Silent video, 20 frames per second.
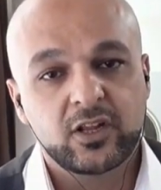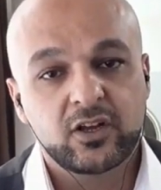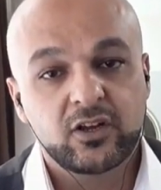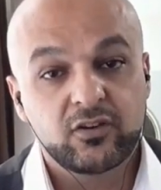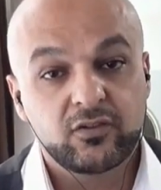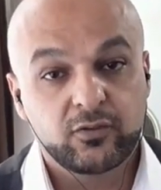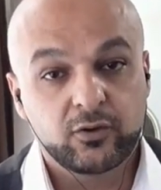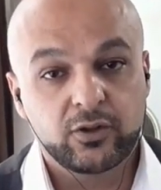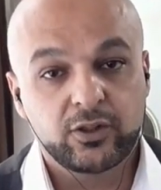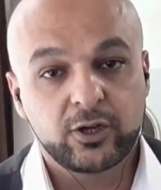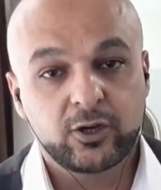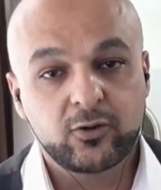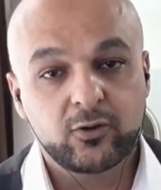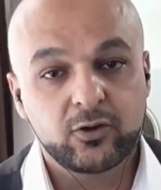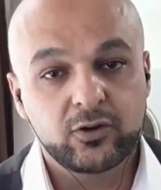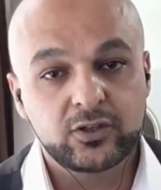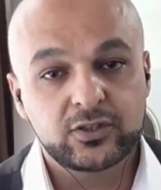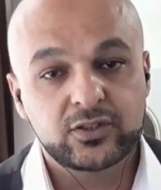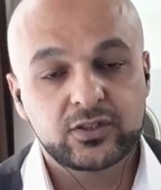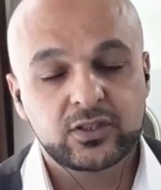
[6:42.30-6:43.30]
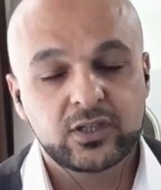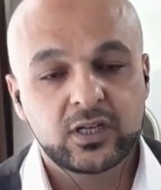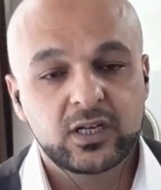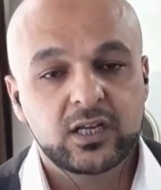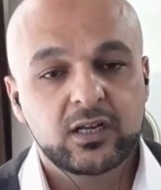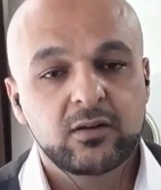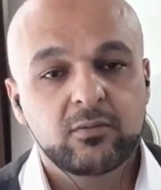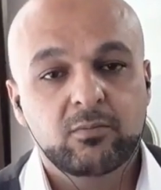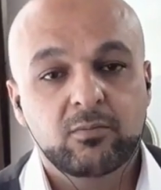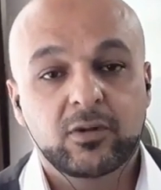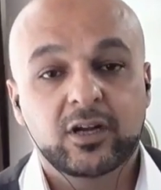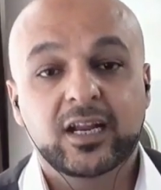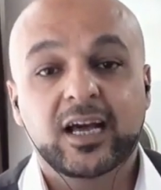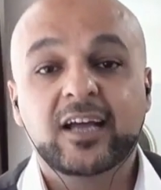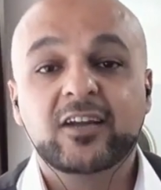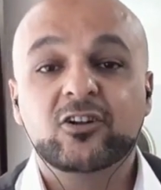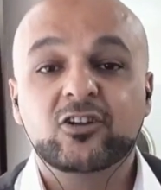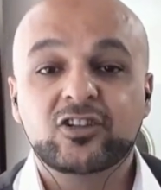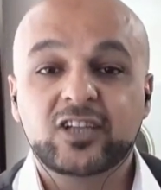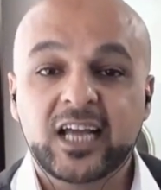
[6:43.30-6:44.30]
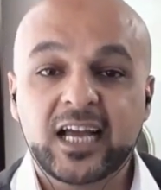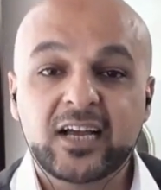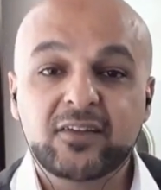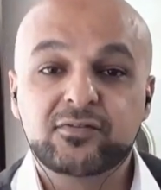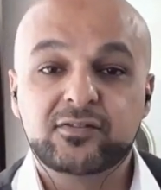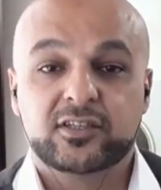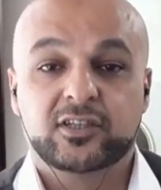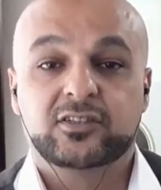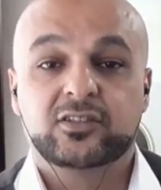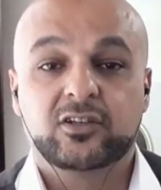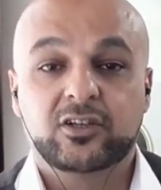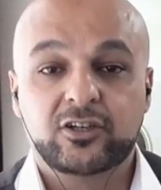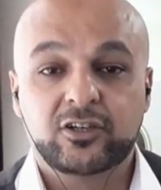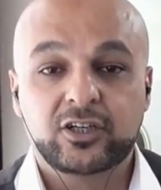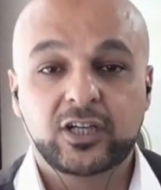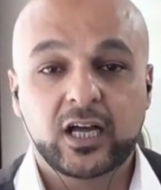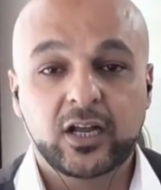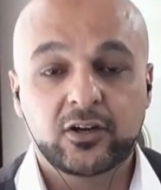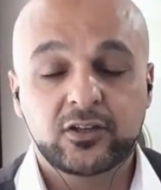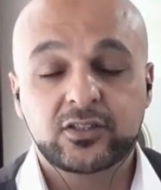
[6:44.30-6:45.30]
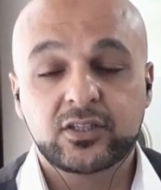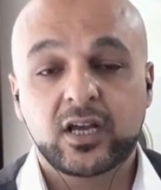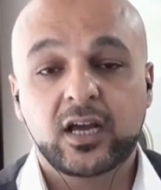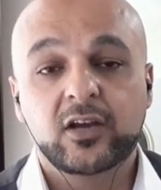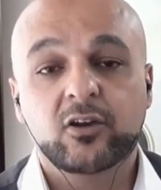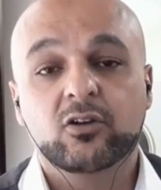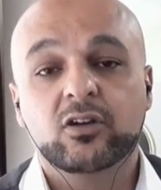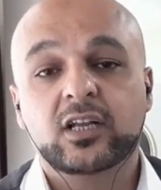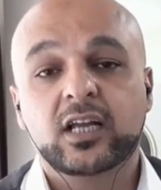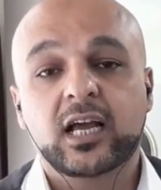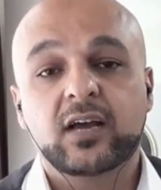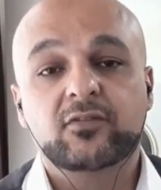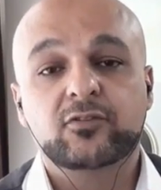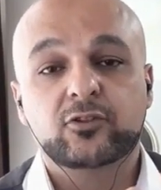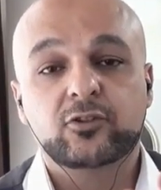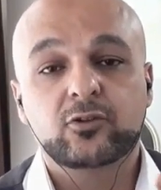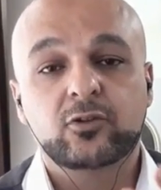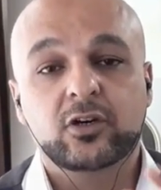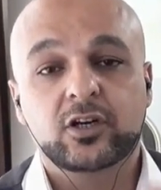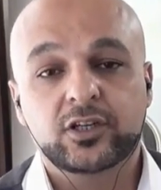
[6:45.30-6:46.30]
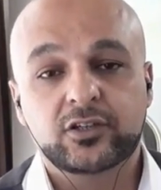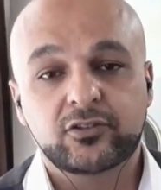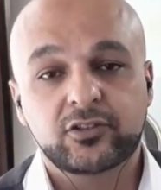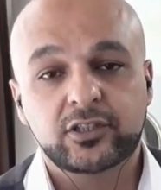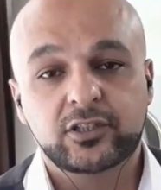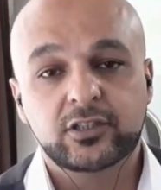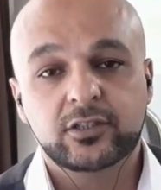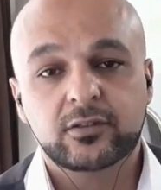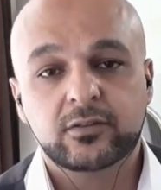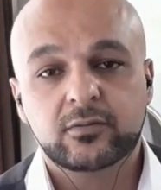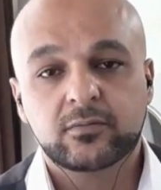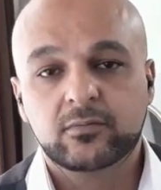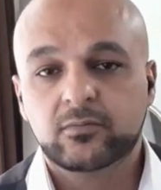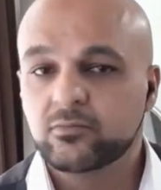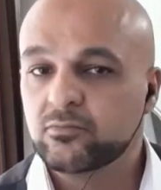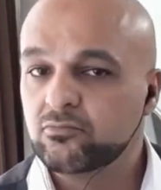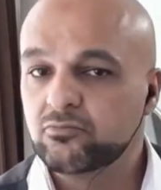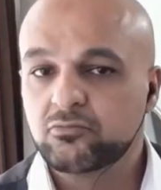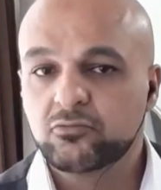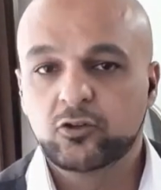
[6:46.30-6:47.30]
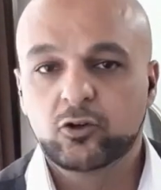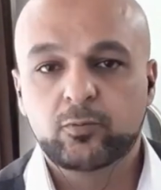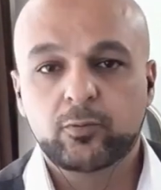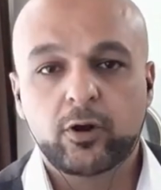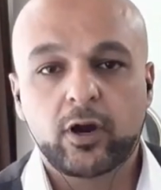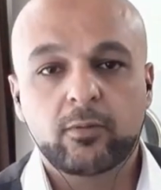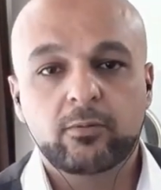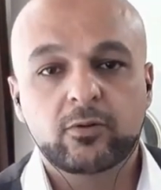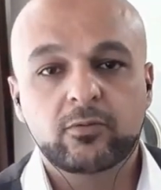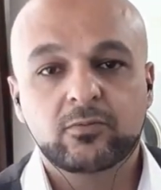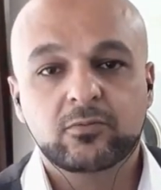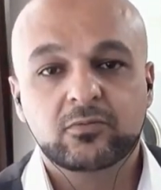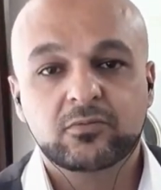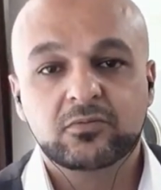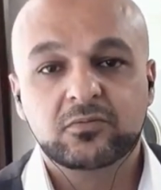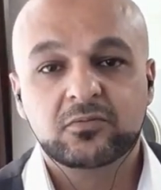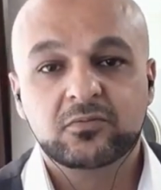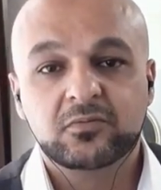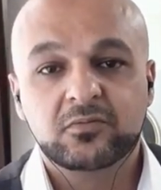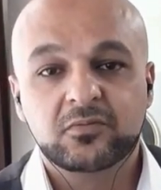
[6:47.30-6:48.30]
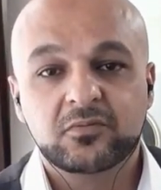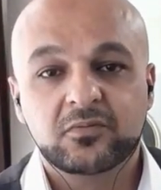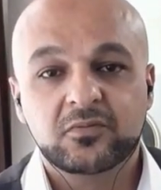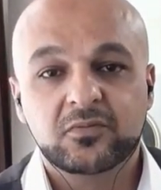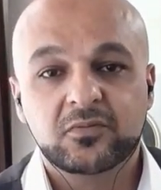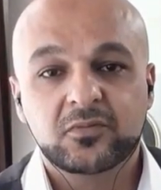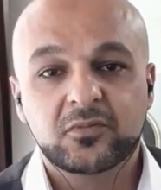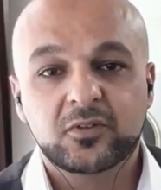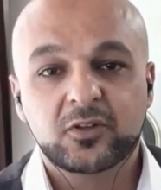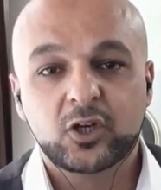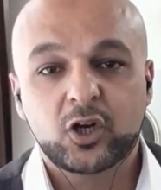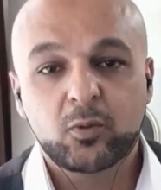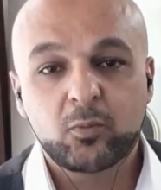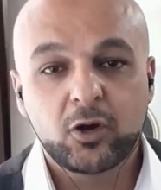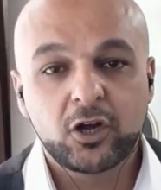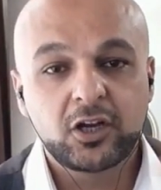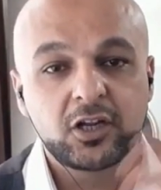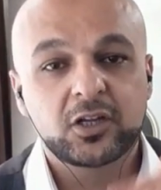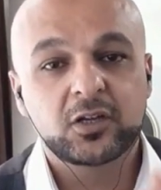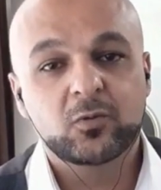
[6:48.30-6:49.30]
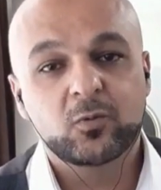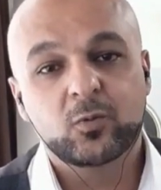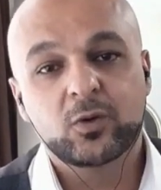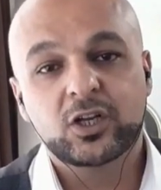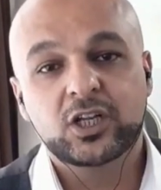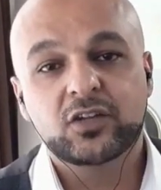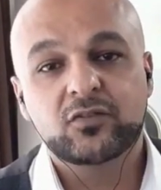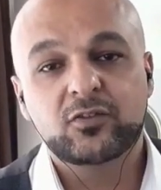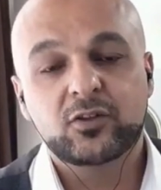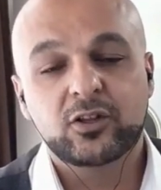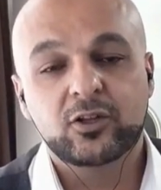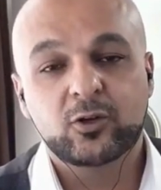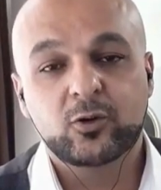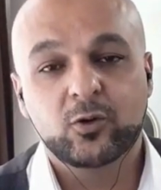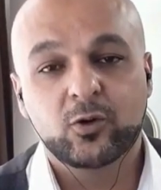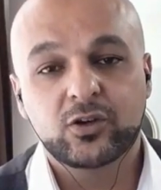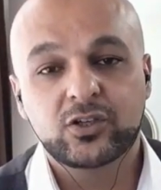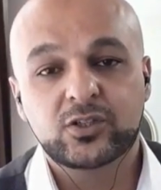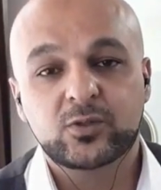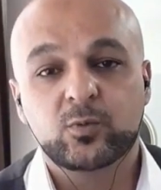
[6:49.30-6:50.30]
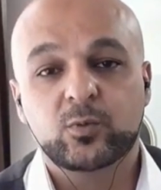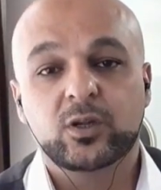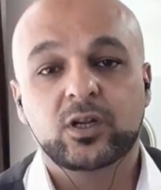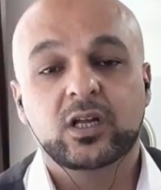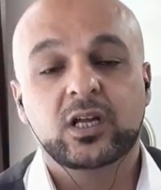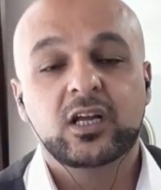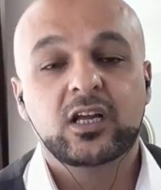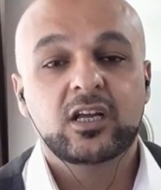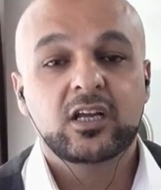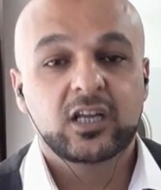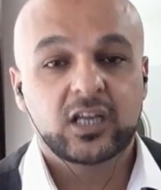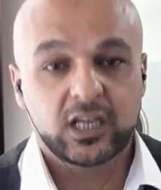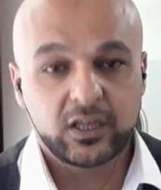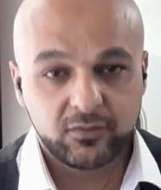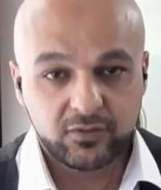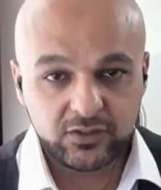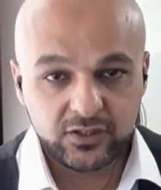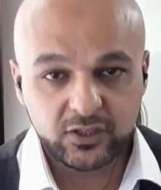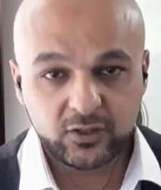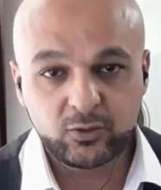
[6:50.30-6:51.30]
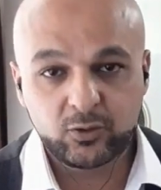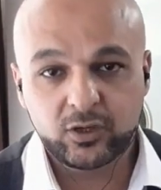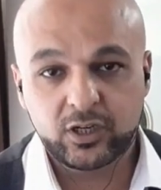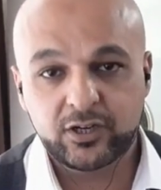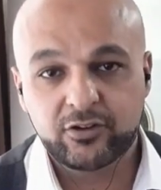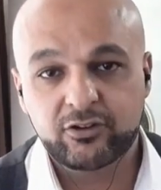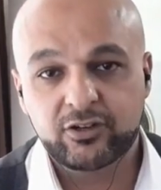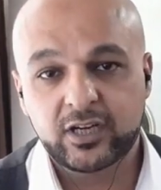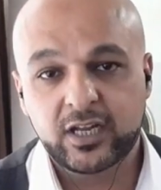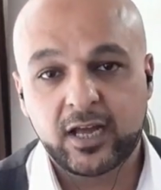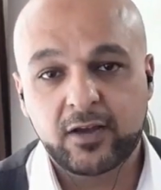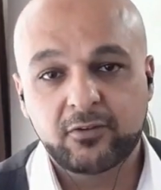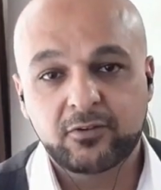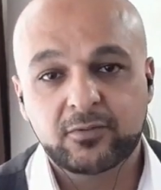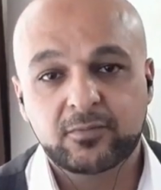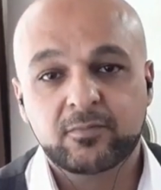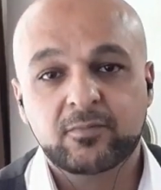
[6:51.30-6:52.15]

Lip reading: for the course, but I don't have $600. I only have $200. No problem. Come on, we'll give you the course. Give us the $200 now.